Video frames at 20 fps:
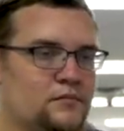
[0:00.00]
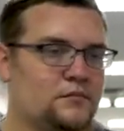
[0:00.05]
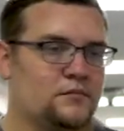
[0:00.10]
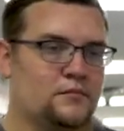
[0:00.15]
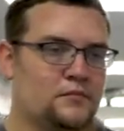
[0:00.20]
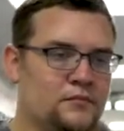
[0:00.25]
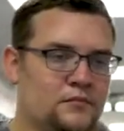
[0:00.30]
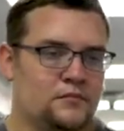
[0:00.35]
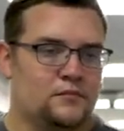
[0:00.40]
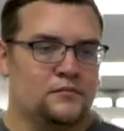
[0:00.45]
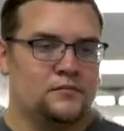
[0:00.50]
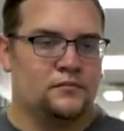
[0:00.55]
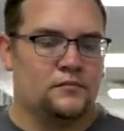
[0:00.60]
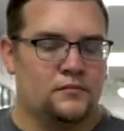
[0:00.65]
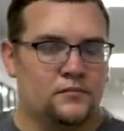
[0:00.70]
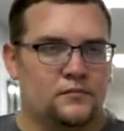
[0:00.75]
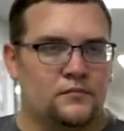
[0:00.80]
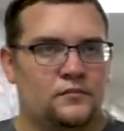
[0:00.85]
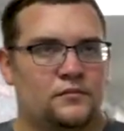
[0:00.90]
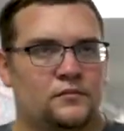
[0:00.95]

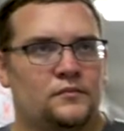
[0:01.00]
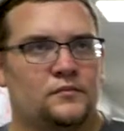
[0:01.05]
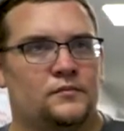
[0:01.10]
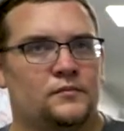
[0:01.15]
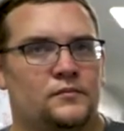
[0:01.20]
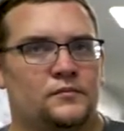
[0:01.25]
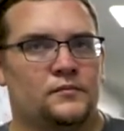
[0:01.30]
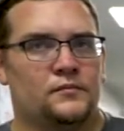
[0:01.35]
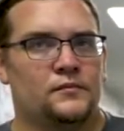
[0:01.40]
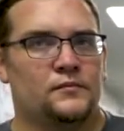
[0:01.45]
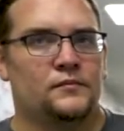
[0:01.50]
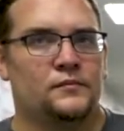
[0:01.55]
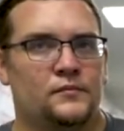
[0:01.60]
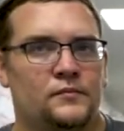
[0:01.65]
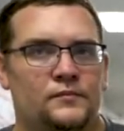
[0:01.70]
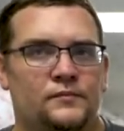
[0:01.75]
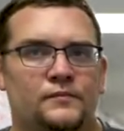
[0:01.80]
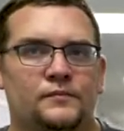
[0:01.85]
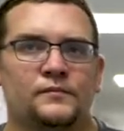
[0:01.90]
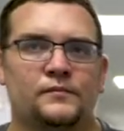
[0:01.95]

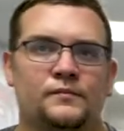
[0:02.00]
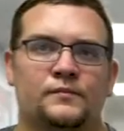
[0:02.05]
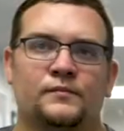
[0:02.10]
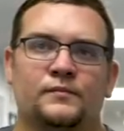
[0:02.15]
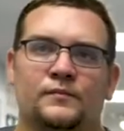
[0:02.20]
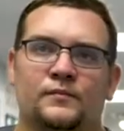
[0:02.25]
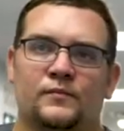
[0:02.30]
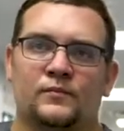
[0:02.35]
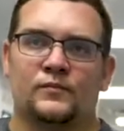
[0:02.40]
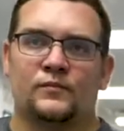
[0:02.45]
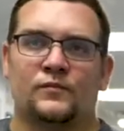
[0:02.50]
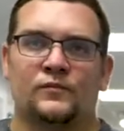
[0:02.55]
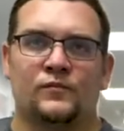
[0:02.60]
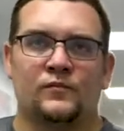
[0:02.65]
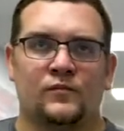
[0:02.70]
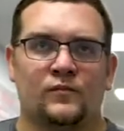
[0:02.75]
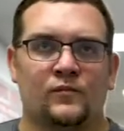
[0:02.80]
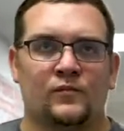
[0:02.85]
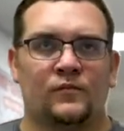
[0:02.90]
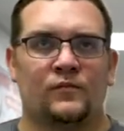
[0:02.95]

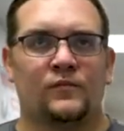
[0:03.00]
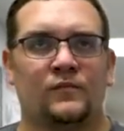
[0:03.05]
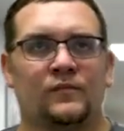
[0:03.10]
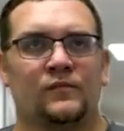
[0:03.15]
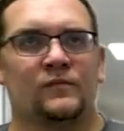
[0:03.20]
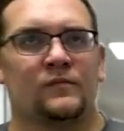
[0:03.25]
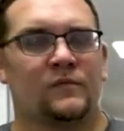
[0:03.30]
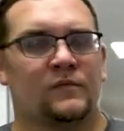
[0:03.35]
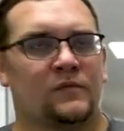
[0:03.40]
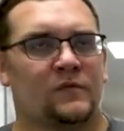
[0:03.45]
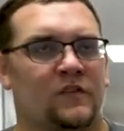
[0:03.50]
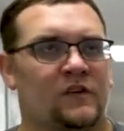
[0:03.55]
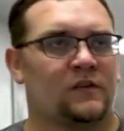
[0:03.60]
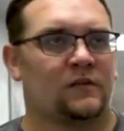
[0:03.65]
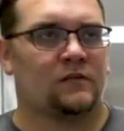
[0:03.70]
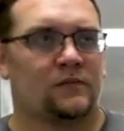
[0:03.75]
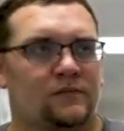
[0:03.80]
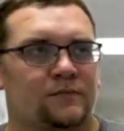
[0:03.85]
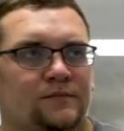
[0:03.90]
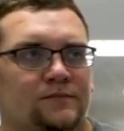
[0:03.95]

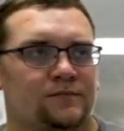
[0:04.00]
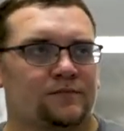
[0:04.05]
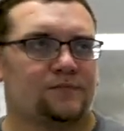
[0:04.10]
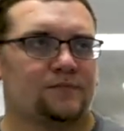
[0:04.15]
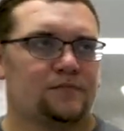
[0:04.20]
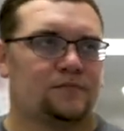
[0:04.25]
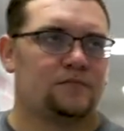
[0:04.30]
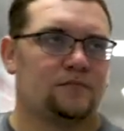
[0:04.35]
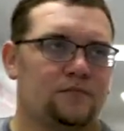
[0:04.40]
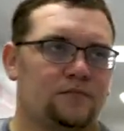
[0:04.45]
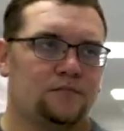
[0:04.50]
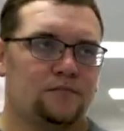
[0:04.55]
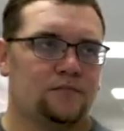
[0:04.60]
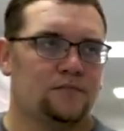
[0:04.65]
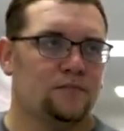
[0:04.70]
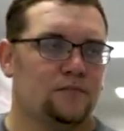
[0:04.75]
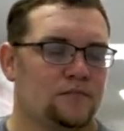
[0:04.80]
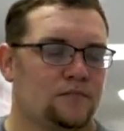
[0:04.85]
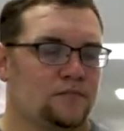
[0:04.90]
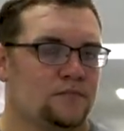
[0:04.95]

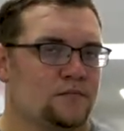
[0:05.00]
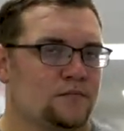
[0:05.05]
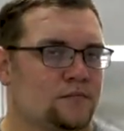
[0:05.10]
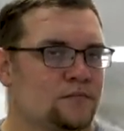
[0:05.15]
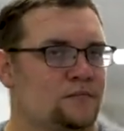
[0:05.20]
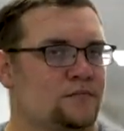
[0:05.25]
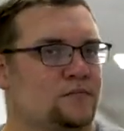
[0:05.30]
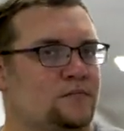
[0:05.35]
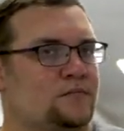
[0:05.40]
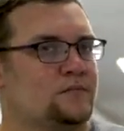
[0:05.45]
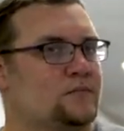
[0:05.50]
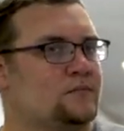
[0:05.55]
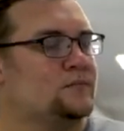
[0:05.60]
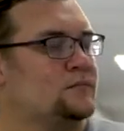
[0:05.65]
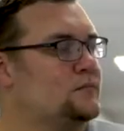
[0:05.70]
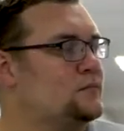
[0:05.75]
The person shown says nothing.